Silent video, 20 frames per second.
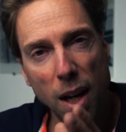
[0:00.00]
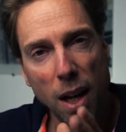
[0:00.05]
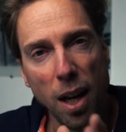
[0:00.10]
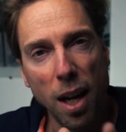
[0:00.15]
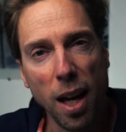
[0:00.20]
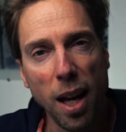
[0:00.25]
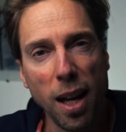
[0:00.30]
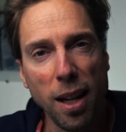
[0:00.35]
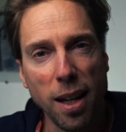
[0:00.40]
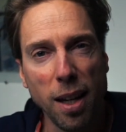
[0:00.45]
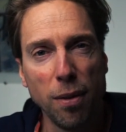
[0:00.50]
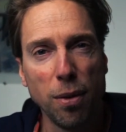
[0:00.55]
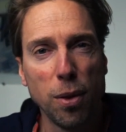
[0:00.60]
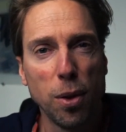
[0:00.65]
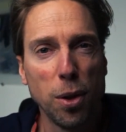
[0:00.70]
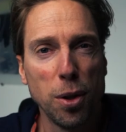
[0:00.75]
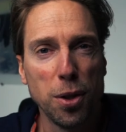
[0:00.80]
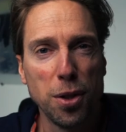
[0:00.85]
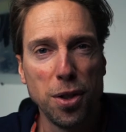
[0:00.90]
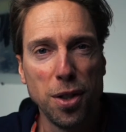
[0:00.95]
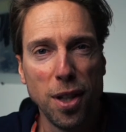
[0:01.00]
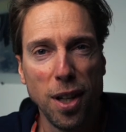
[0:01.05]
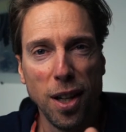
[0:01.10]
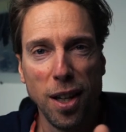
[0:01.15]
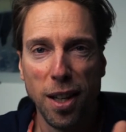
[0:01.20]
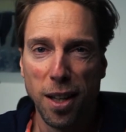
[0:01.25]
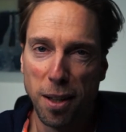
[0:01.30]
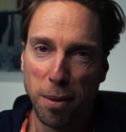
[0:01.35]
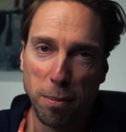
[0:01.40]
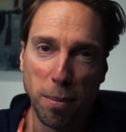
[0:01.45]
and of course
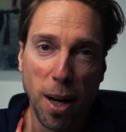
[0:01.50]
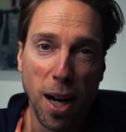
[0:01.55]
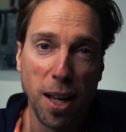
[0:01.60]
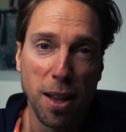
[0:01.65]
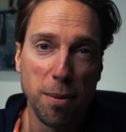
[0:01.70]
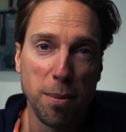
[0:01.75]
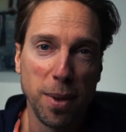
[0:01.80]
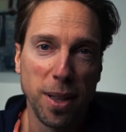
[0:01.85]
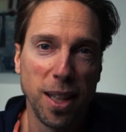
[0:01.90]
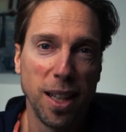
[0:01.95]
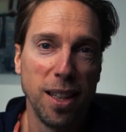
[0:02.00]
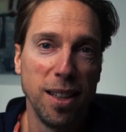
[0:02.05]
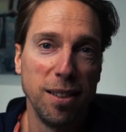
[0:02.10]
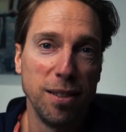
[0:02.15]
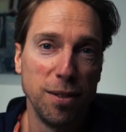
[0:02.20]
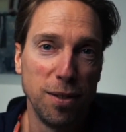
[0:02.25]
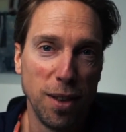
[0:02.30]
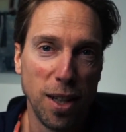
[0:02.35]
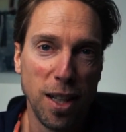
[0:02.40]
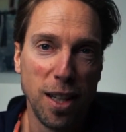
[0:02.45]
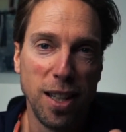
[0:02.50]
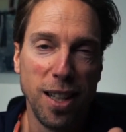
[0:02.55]
buy them again